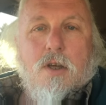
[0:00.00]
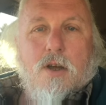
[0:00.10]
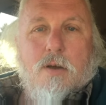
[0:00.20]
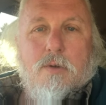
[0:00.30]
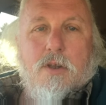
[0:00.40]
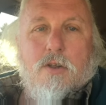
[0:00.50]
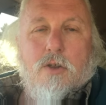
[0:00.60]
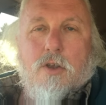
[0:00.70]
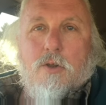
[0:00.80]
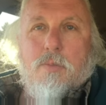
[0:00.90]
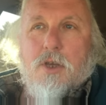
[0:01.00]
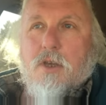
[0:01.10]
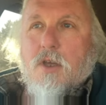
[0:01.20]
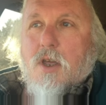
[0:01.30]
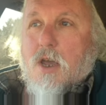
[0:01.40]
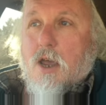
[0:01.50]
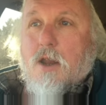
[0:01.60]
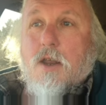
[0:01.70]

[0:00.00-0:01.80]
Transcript: Um, it'll it'll be. I,